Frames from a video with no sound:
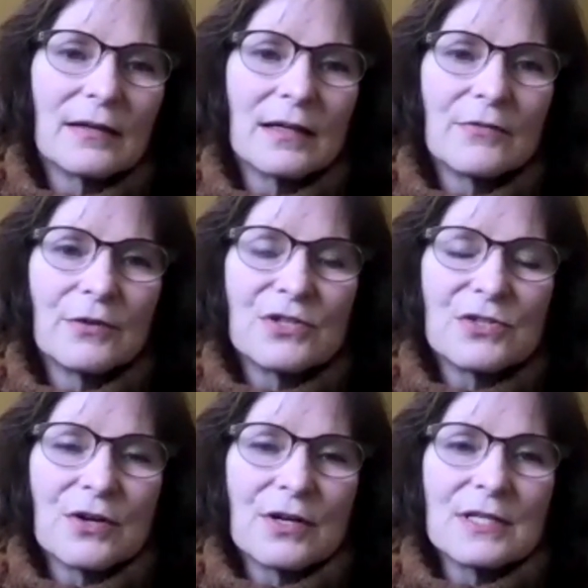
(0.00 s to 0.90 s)
kind of first
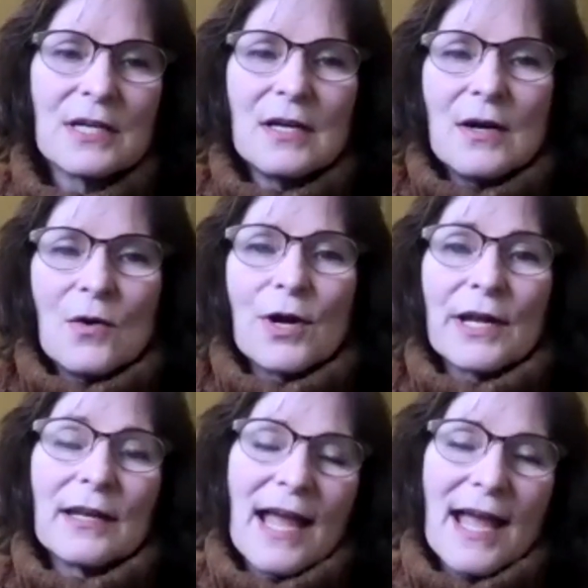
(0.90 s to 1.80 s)
started working.